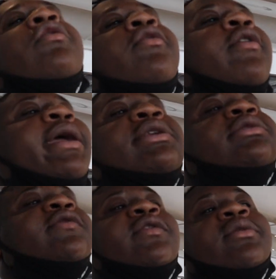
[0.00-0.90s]

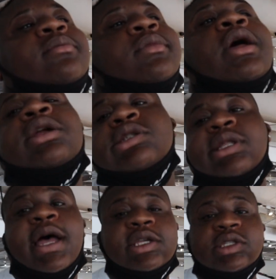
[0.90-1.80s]
ranging from
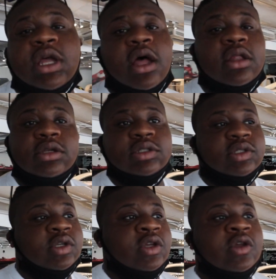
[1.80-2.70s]

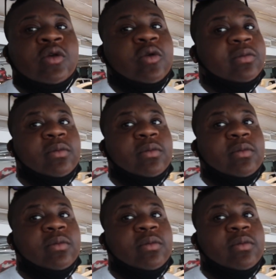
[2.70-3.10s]
$100,000 or